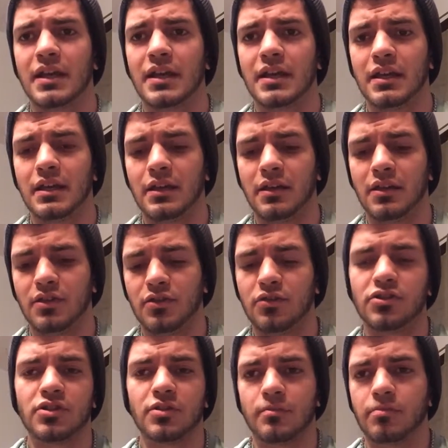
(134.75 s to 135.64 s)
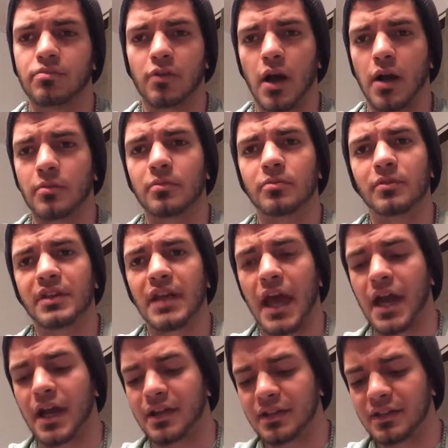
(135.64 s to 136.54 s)
you should probably
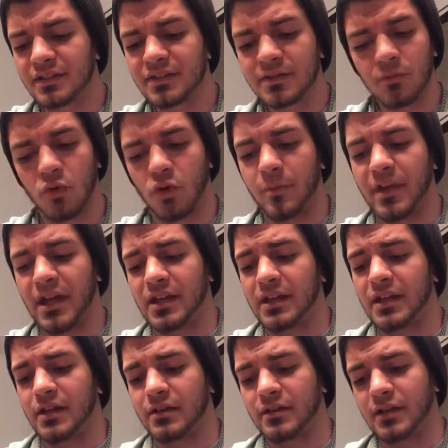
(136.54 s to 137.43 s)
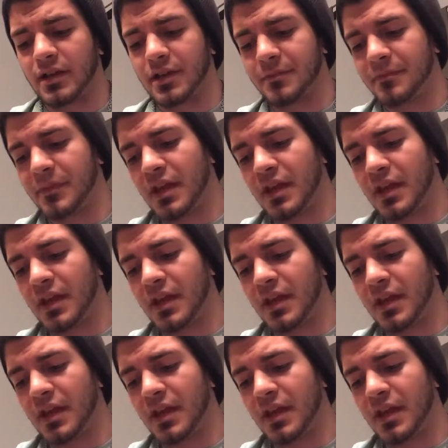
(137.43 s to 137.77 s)
add in some more beta-alanine.